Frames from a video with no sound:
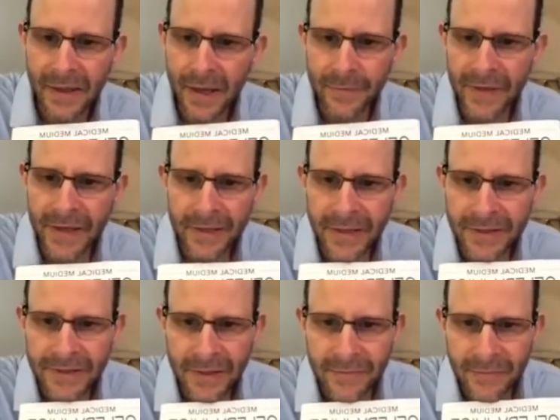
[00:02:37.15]
I mean,
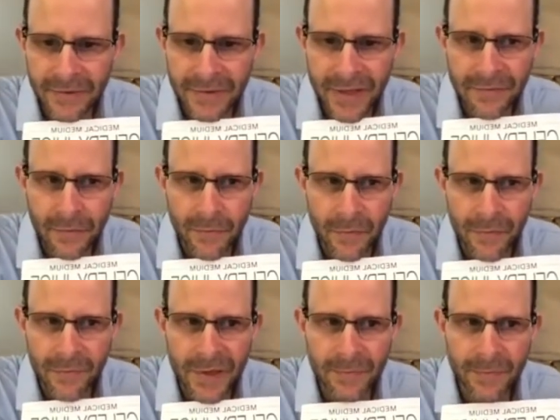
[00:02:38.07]
it's unbelievable
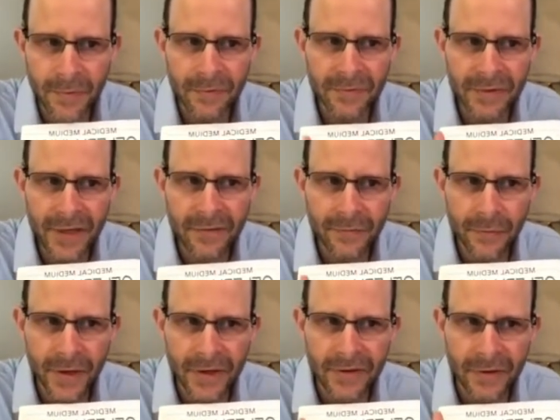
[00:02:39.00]
what people live
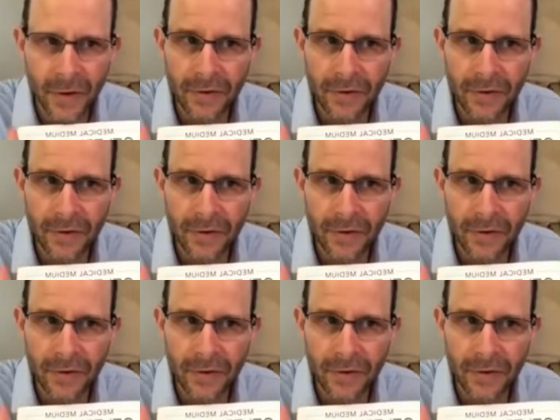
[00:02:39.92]
with.